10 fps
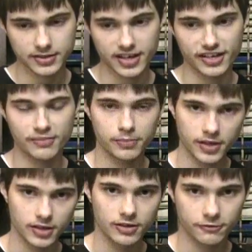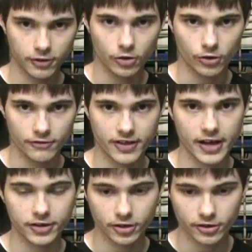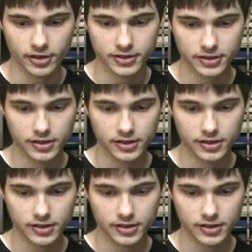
and impede the flow of that current.